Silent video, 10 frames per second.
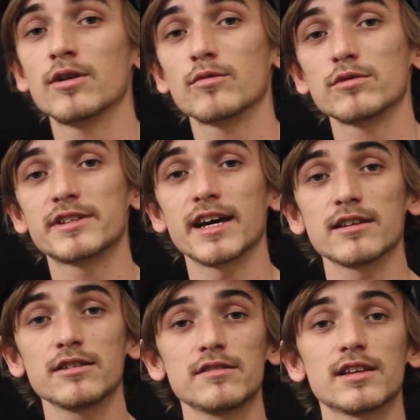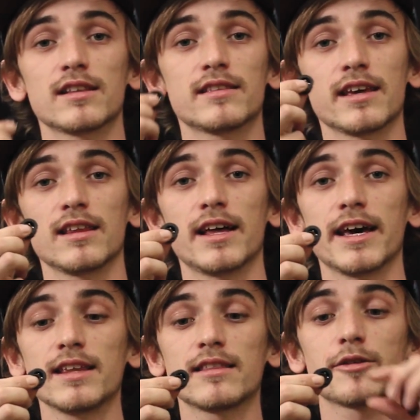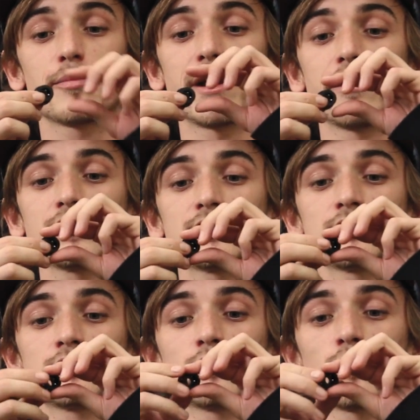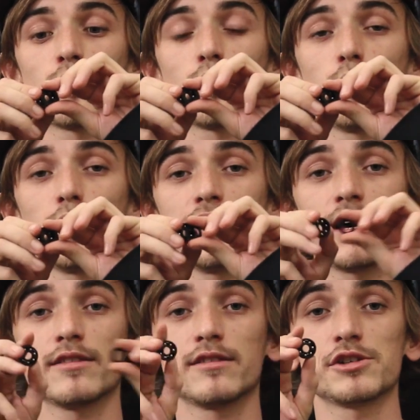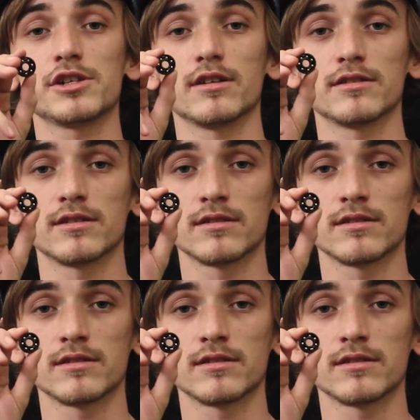would tell you that they like their bearings without the shield.